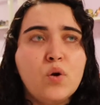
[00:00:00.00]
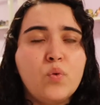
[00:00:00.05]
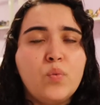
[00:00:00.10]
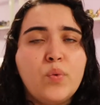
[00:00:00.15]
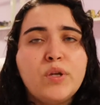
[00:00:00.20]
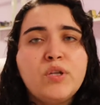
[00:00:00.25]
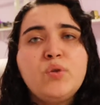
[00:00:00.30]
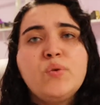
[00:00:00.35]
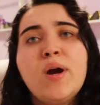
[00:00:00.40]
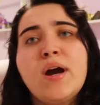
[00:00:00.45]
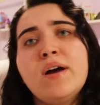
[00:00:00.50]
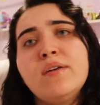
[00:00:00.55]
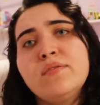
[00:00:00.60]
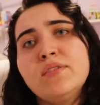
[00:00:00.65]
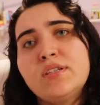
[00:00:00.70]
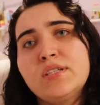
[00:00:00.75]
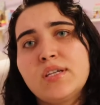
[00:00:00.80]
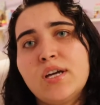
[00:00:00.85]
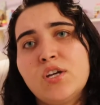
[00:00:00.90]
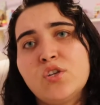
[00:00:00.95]
when you have a
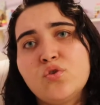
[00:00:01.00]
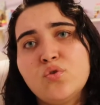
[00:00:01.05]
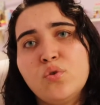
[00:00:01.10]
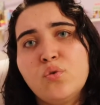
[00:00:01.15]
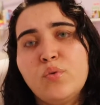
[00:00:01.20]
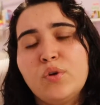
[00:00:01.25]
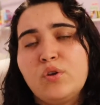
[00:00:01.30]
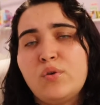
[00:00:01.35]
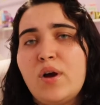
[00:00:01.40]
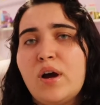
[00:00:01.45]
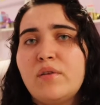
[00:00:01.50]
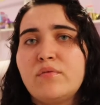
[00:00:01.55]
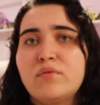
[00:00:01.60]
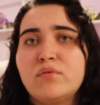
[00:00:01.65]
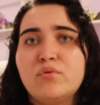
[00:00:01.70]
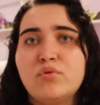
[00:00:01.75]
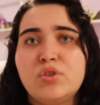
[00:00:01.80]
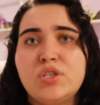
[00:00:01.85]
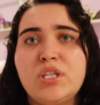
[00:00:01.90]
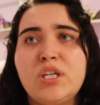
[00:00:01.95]
schedule, when you have a
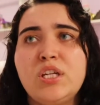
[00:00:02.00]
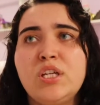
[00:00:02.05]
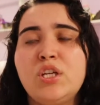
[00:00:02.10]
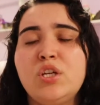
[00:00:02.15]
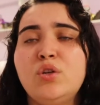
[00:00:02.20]
routine,